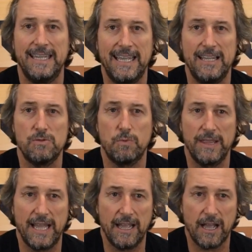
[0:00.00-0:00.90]
is
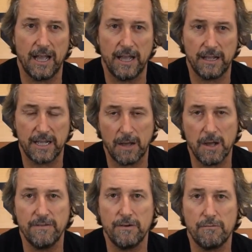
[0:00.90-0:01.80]
when they go
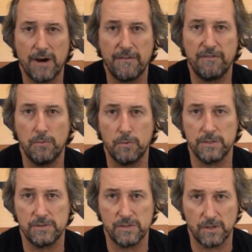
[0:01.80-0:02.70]
over rough
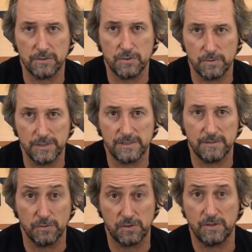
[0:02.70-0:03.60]
mortar snot joints
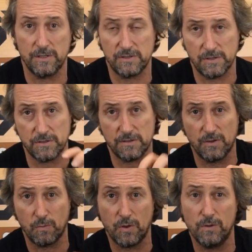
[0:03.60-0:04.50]
or snots on
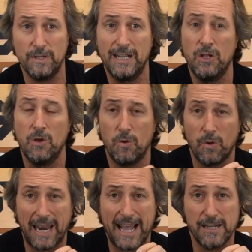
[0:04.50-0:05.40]
the wall,
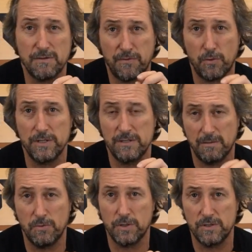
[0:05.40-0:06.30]
or large voids in the
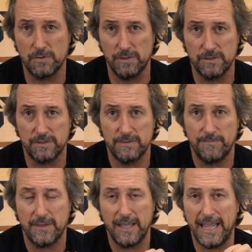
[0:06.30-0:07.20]
mortar joints.
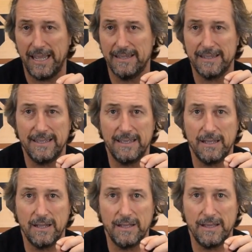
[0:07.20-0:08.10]
And
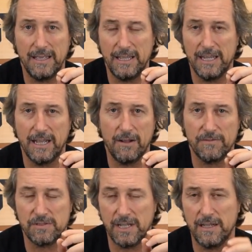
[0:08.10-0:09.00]
you know,
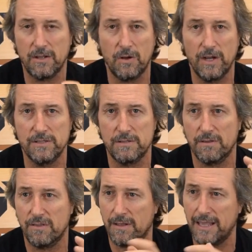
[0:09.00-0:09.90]
I've seen
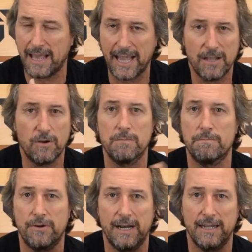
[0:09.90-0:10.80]
guys cake on
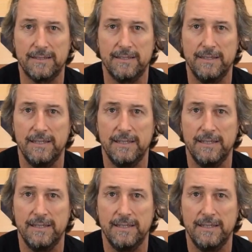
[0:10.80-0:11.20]
product